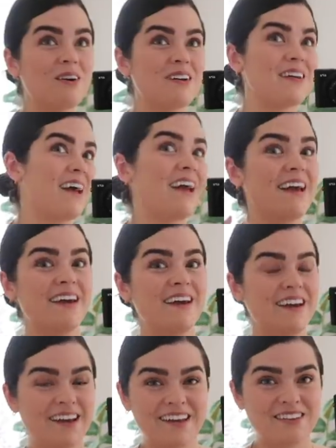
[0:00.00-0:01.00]
holiday.
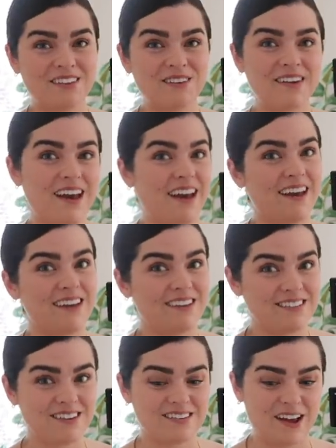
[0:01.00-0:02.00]
In the
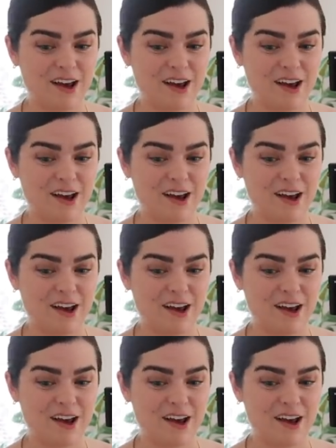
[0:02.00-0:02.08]
UK, doesn't